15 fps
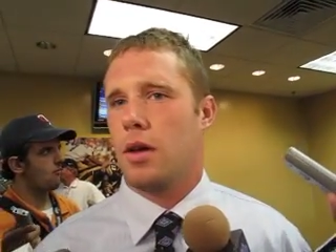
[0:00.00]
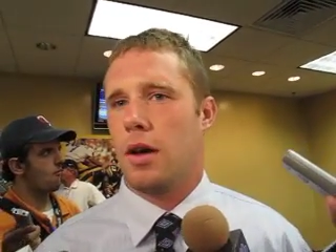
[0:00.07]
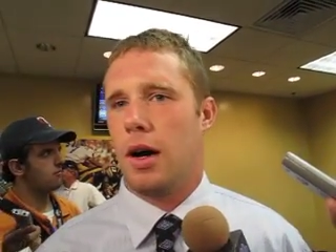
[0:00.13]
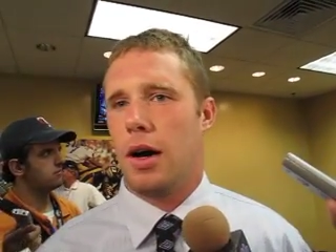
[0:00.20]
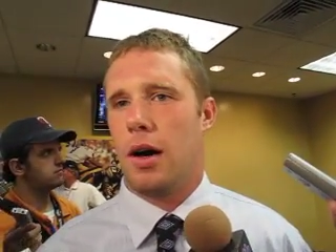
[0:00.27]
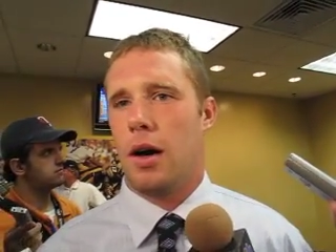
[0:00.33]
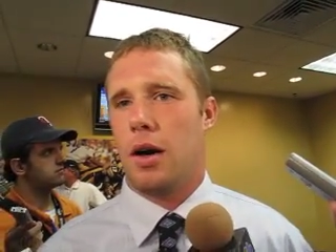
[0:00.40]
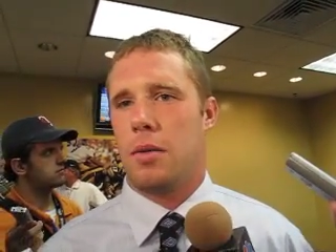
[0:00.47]

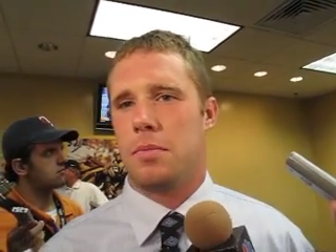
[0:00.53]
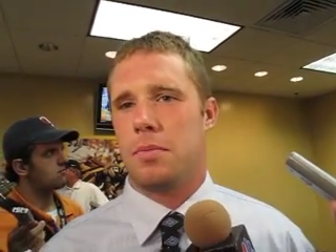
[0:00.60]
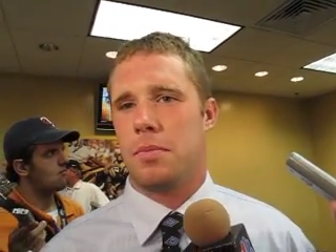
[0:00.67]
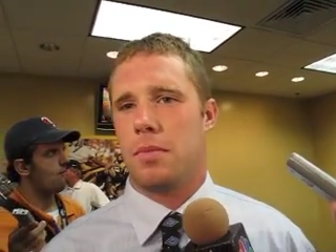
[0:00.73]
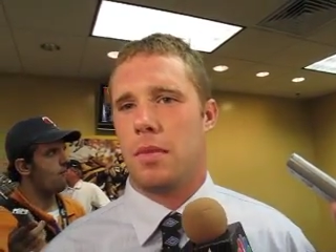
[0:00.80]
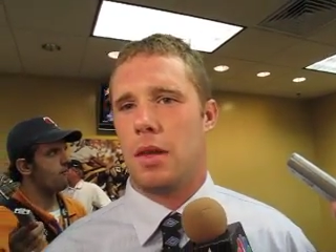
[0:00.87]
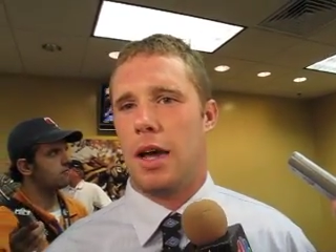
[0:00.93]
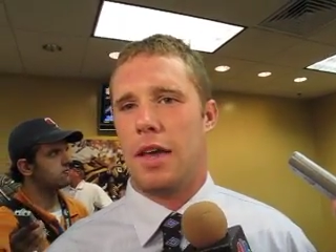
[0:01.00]
Um,
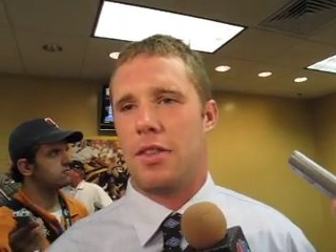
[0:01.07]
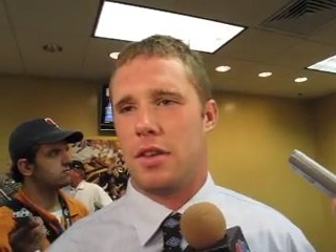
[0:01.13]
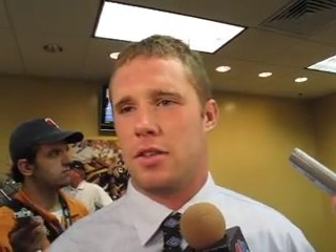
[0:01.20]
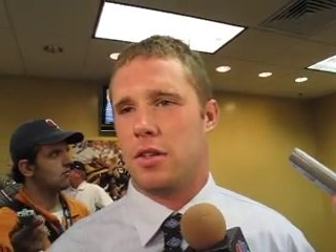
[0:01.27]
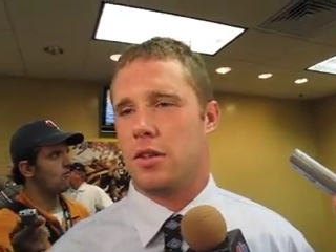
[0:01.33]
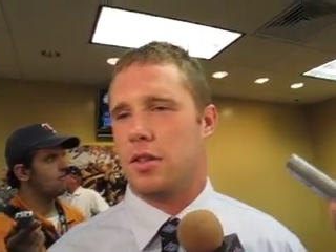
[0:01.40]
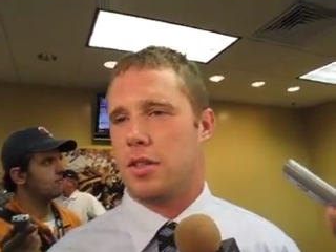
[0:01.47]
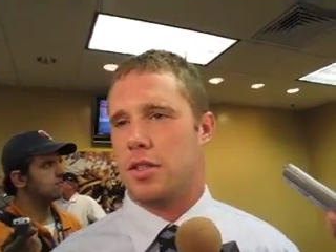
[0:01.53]
yeah, I think
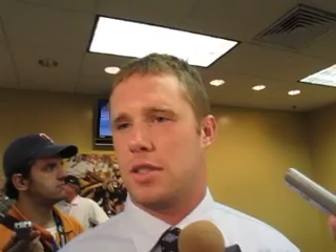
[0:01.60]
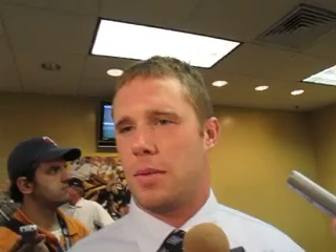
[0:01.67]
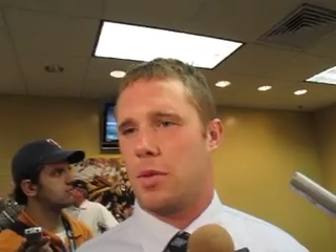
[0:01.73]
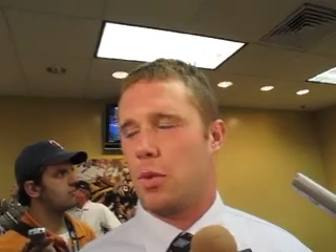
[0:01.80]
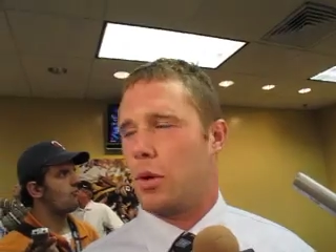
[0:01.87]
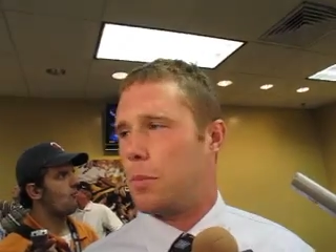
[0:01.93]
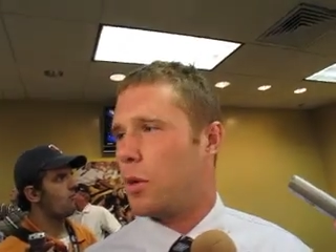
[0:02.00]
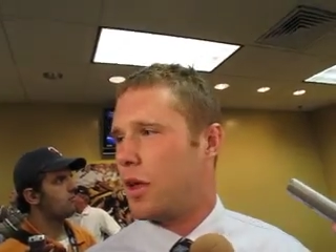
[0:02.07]
so. It's
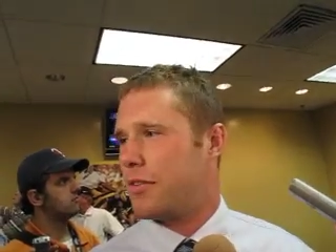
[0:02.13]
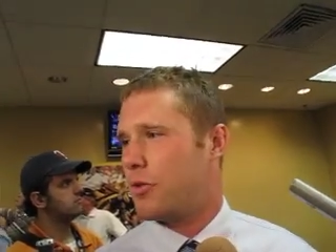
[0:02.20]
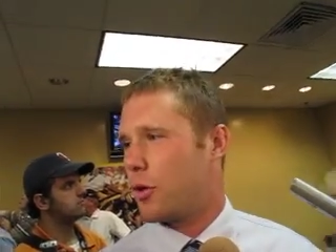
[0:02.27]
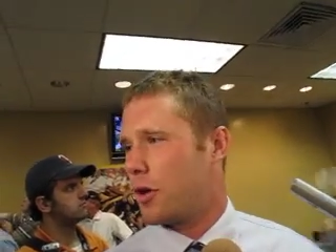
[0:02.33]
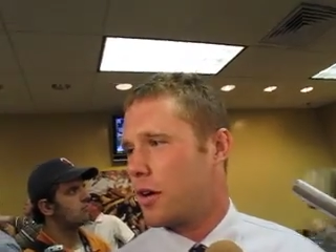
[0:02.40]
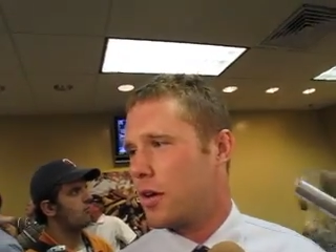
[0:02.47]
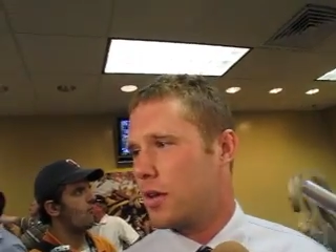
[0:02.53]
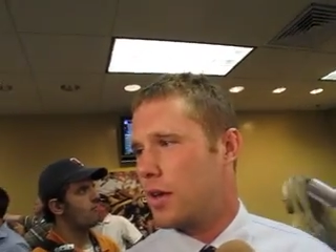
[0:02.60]
something we play
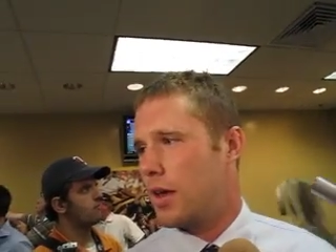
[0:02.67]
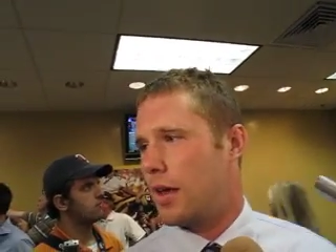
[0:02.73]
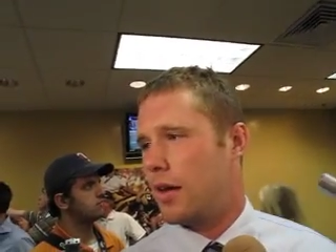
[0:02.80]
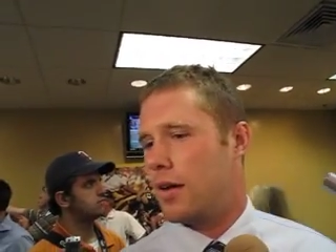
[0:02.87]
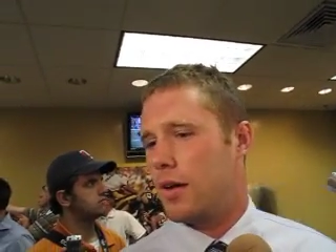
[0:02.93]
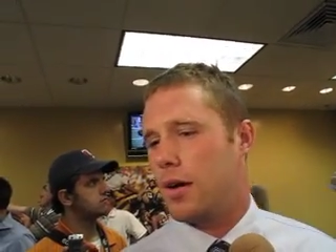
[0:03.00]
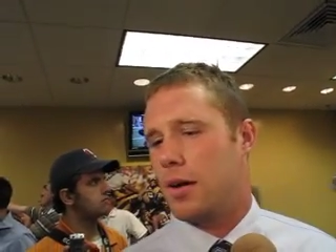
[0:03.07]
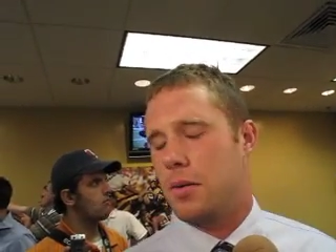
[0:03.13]
for,
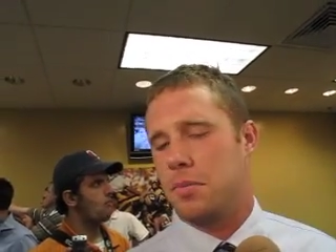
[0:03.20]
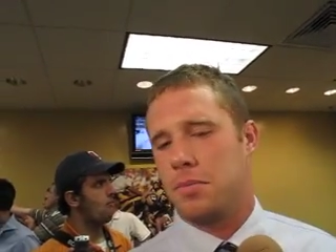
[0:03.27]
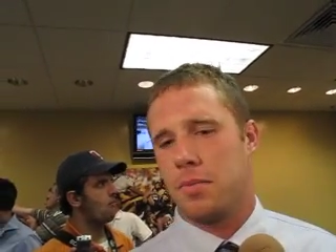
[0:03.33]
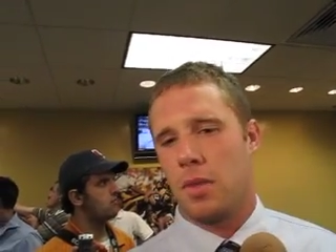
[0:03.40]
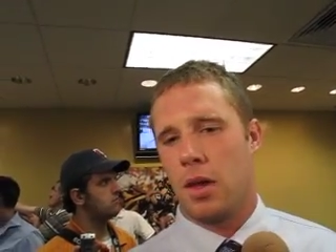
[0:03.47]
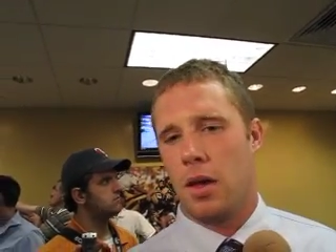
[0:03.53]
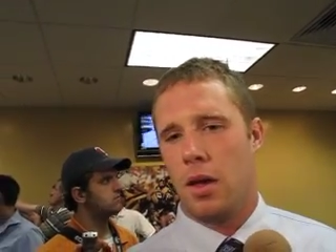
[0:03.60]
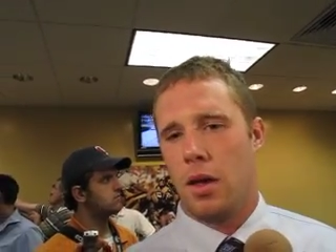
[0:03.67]
and. Um,
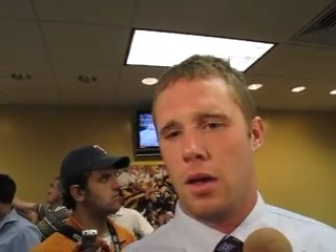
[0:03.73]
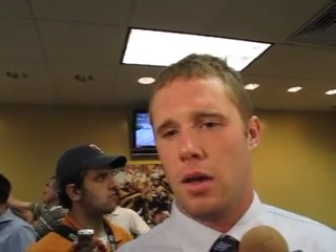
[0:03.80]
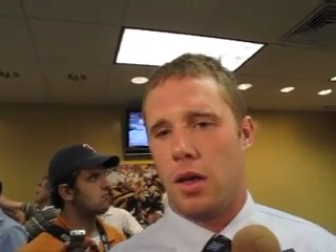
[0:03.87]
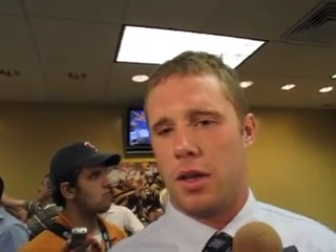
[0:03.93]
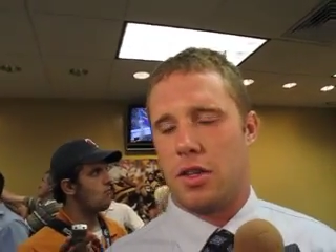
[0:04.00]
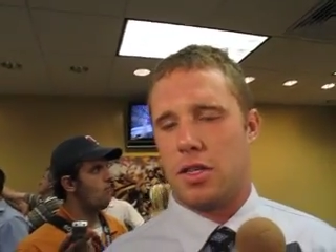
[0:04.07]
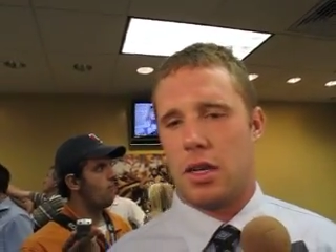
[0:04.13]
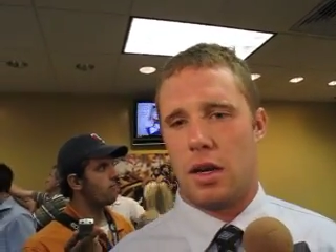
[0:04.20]

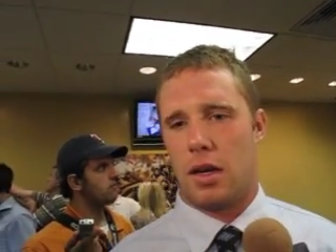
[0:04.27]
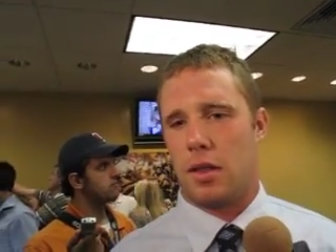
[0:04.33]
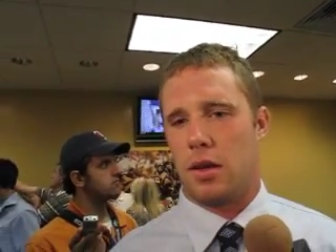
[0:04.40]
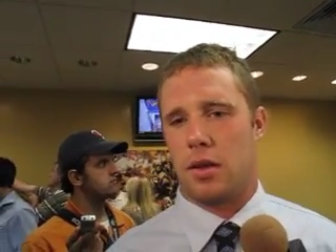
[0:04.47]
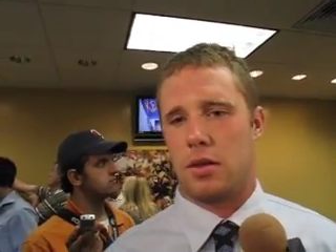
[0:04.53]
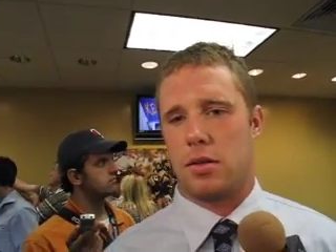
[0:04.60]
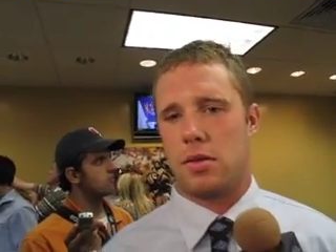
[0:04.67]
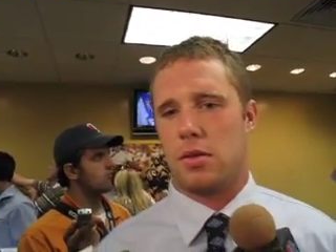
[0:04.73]
like you said, I
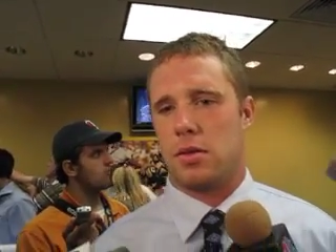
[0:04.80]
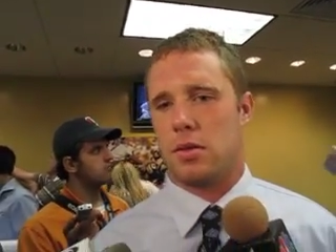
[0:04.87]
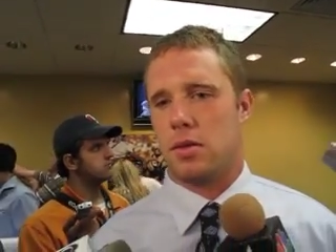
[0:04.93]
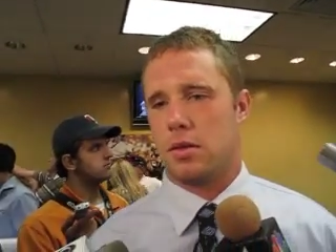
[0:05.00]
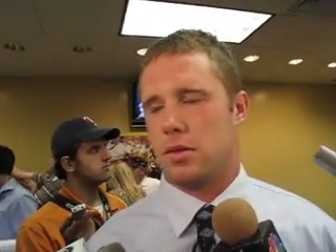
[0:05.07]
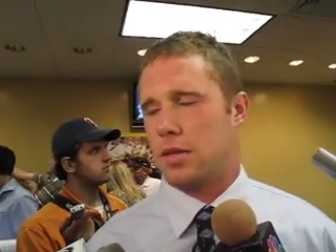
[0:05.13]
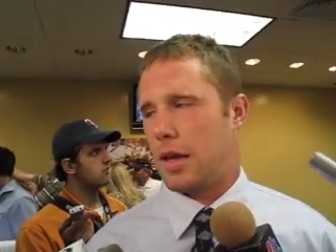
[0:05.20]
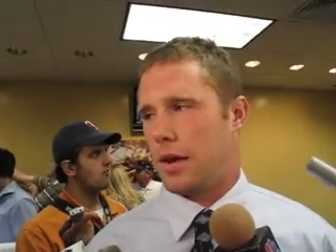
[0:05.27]
think it's
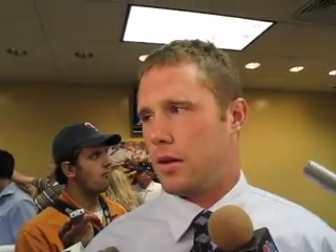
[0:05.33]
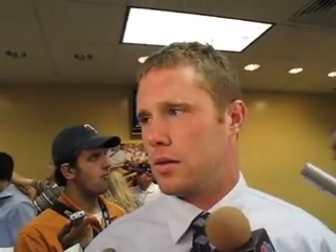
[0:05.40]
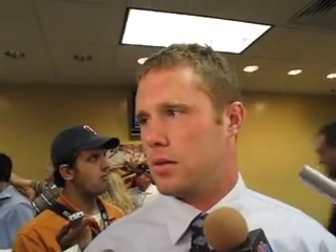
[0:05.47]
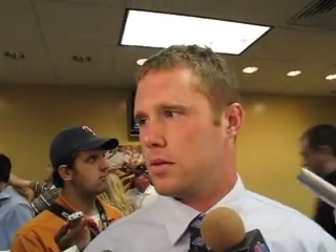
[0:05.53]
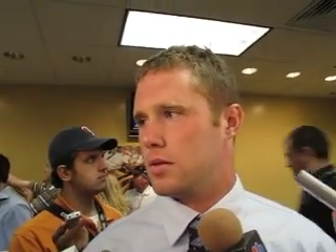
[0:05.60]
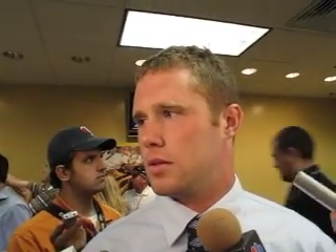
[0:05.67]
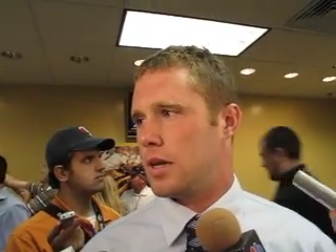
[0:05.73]
10,